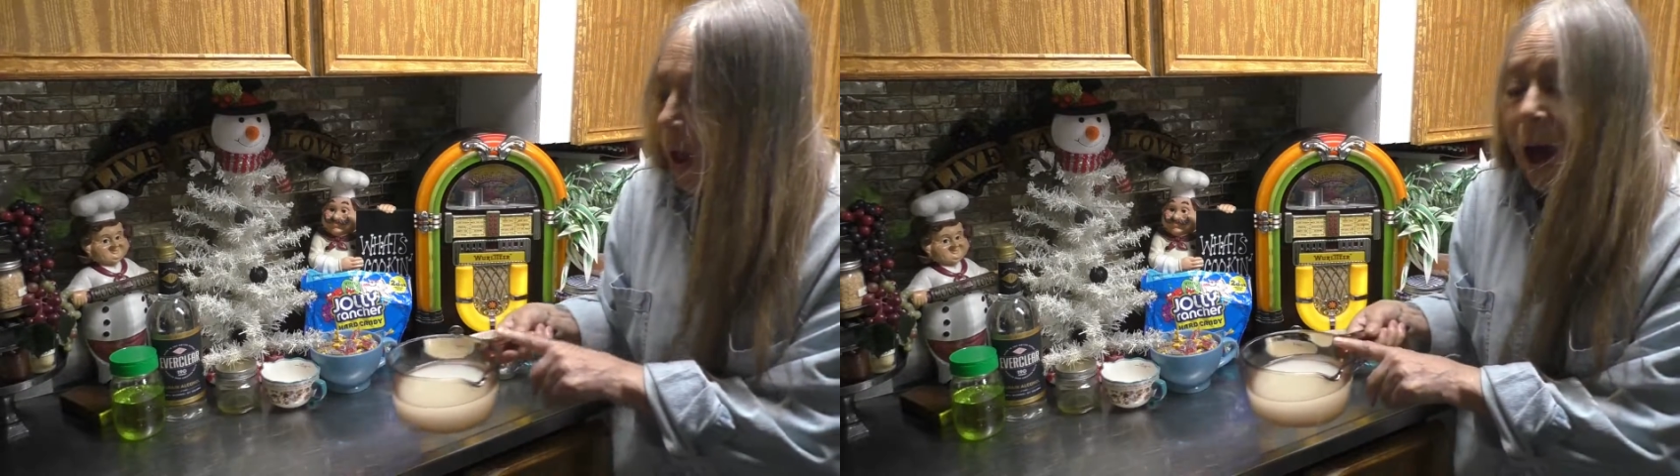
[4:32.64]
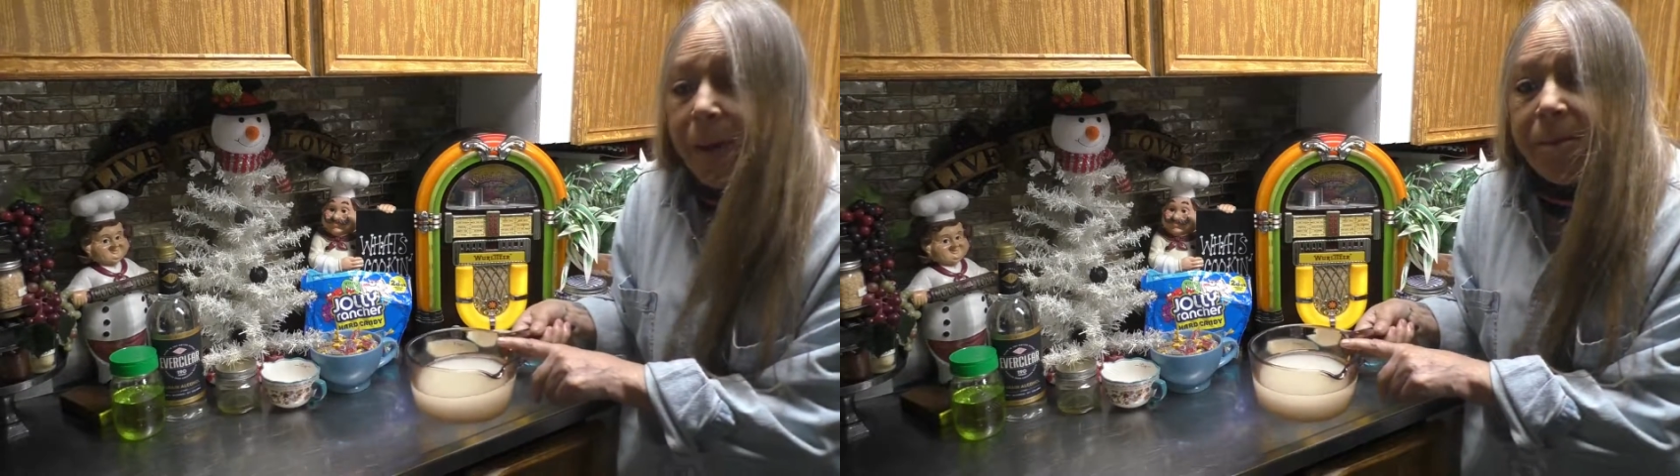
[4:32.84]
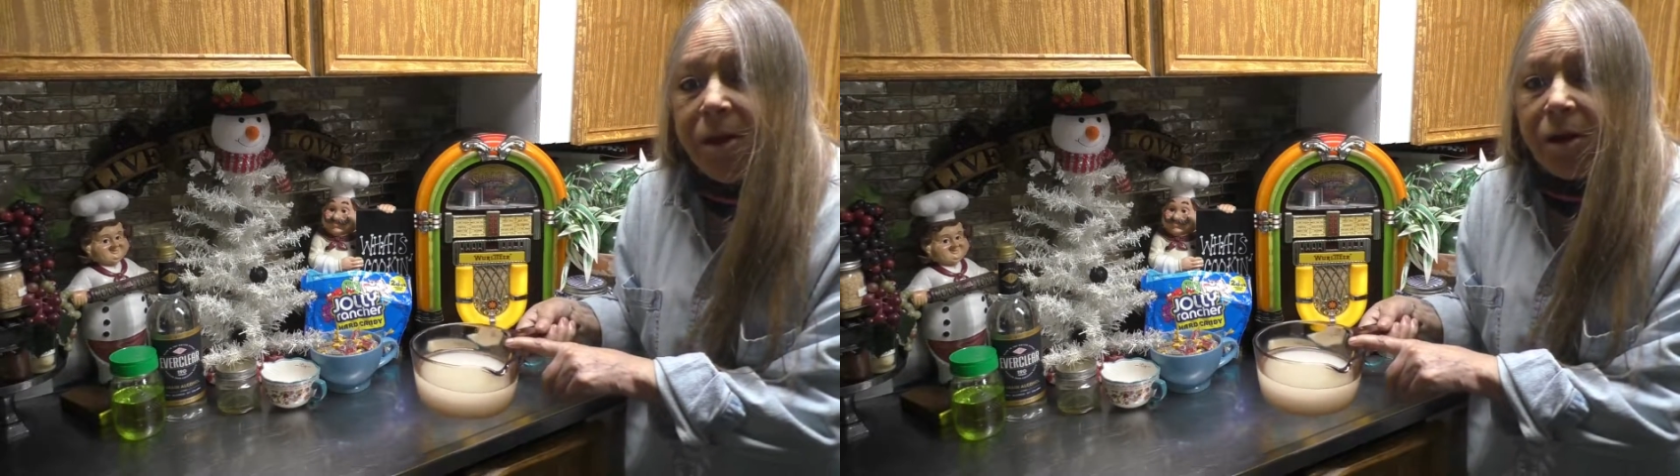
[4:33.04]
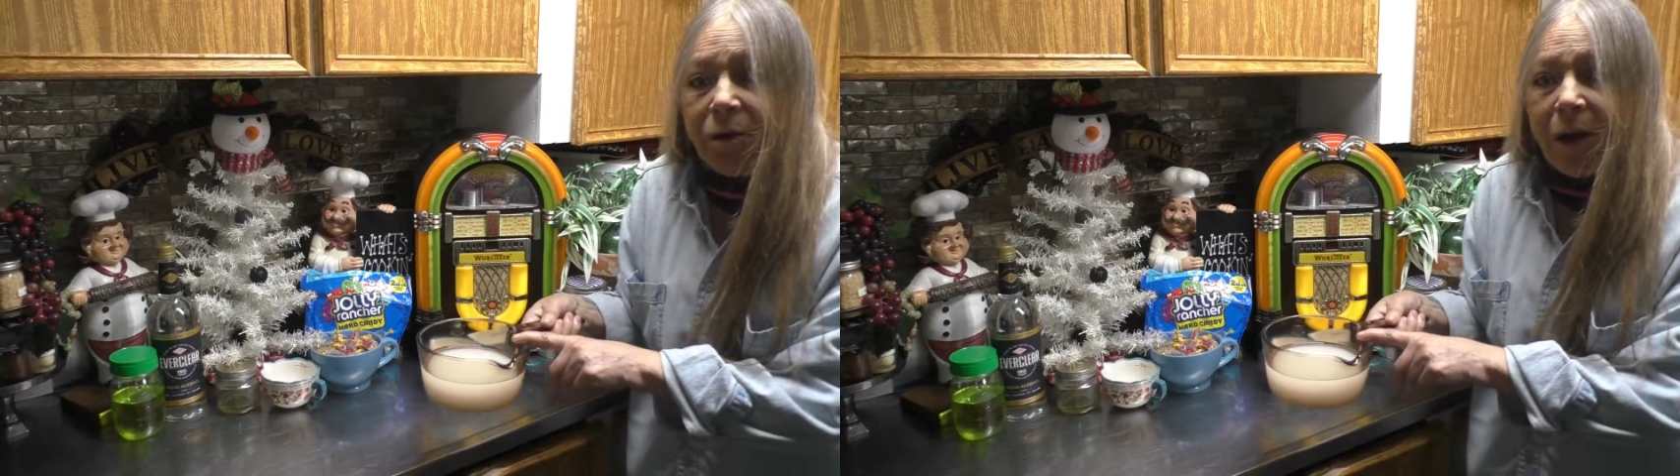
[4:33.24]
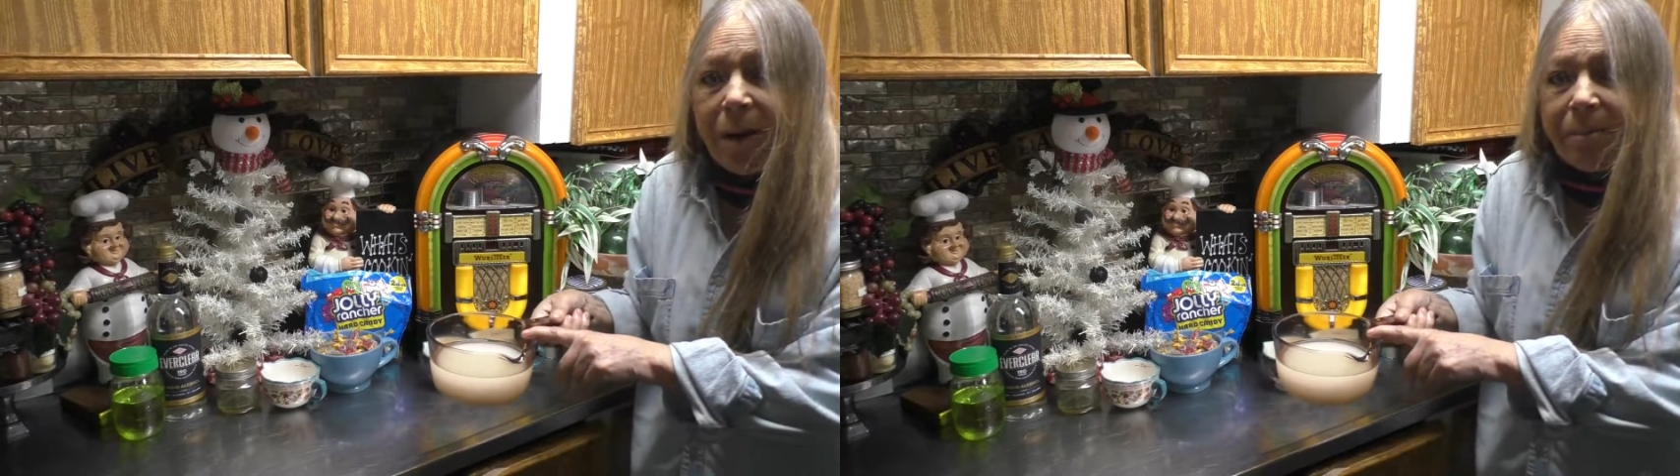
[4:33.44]
I'm gonna
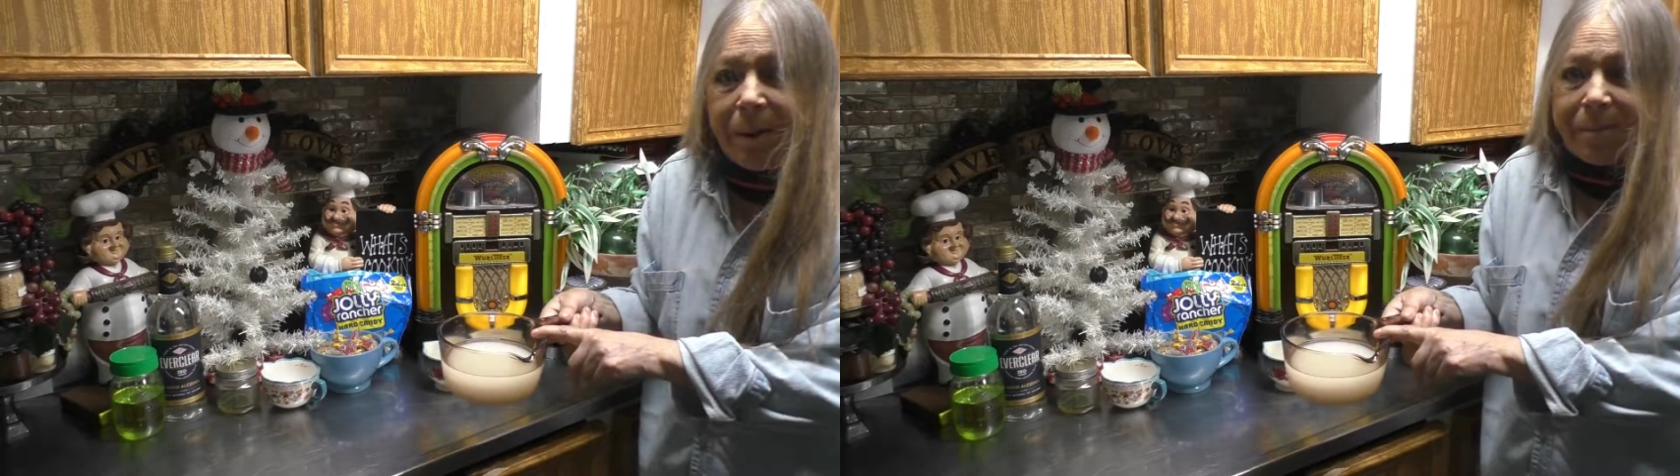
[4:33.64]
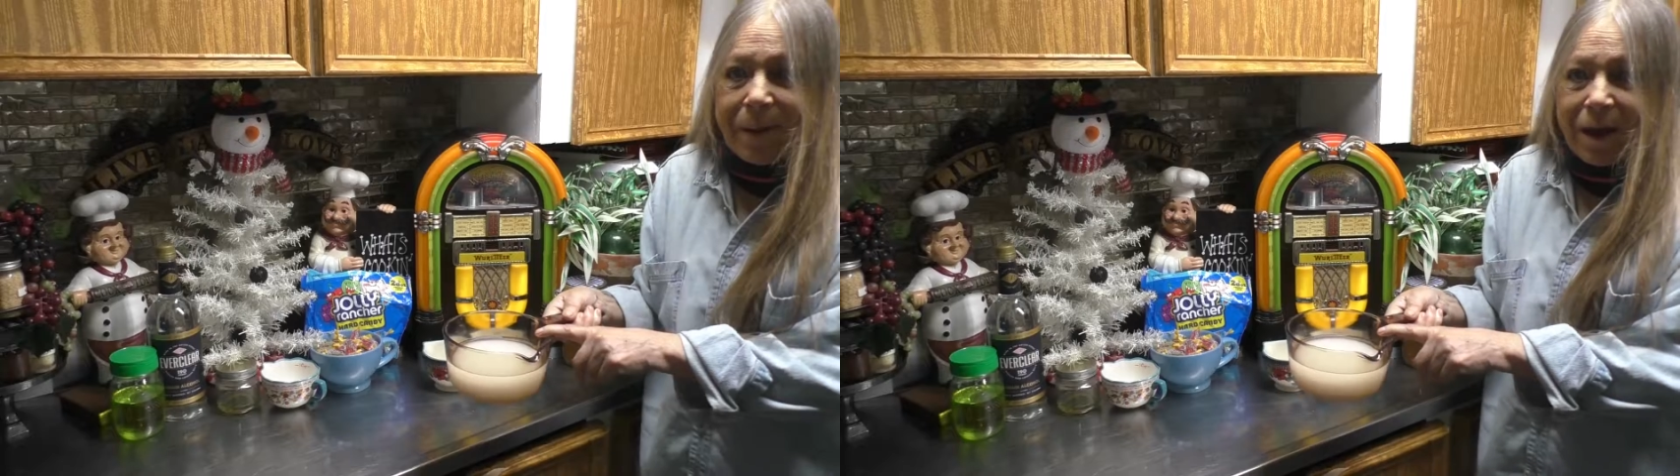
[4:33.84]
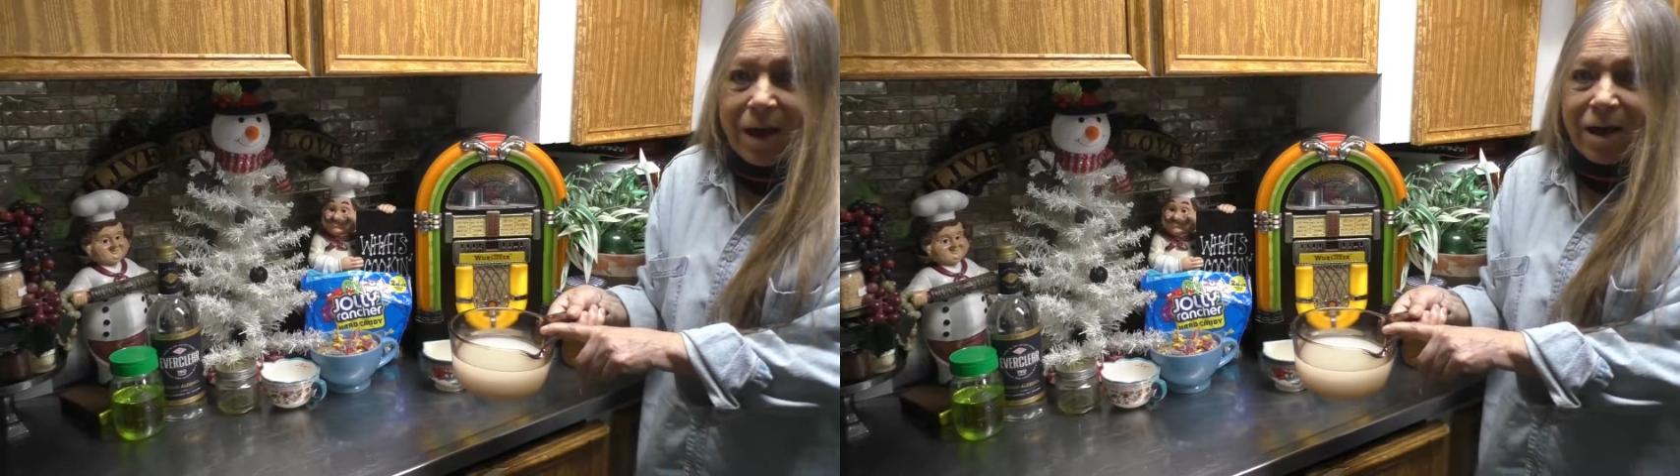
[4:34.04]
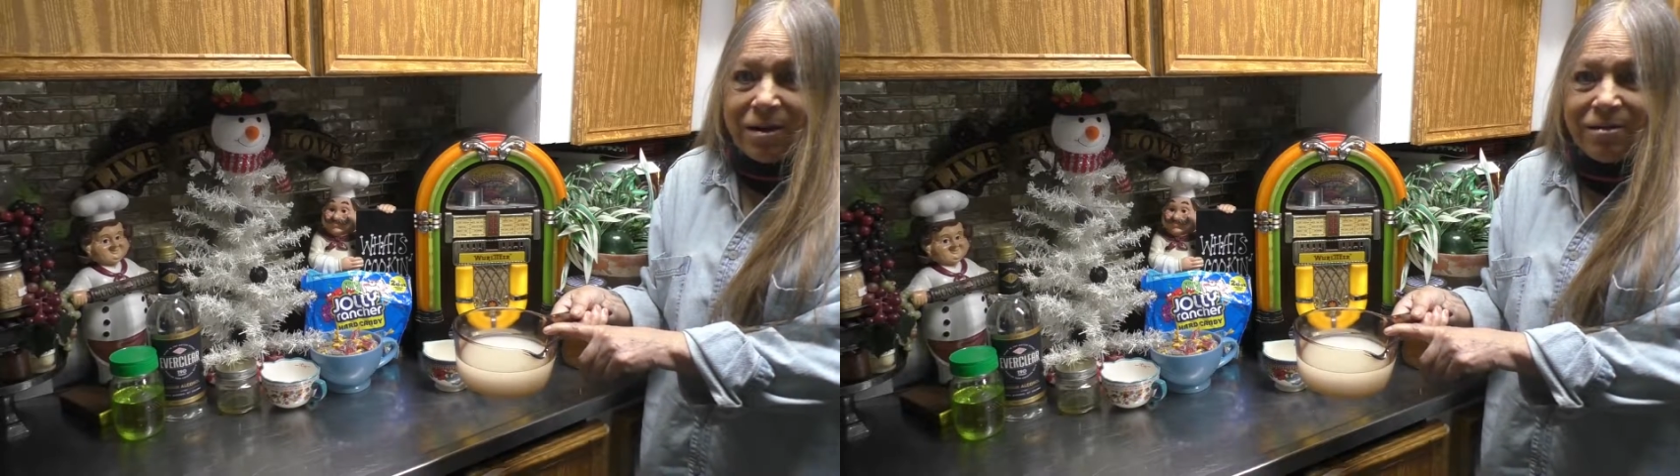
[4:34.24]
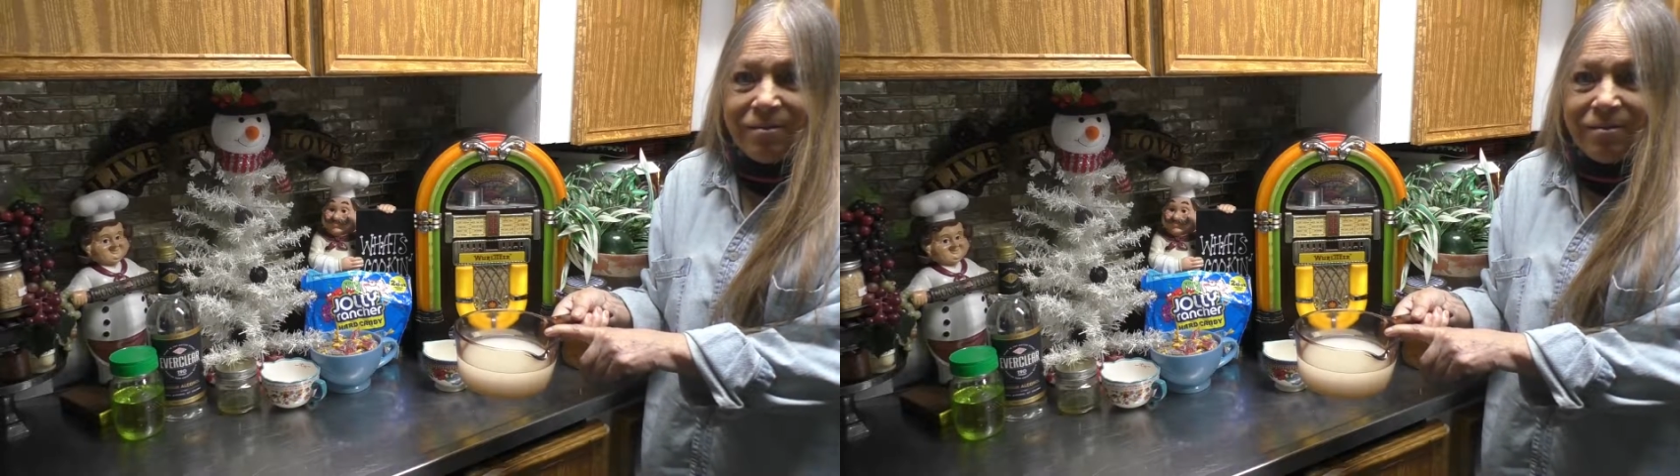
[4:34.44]
grab my pan.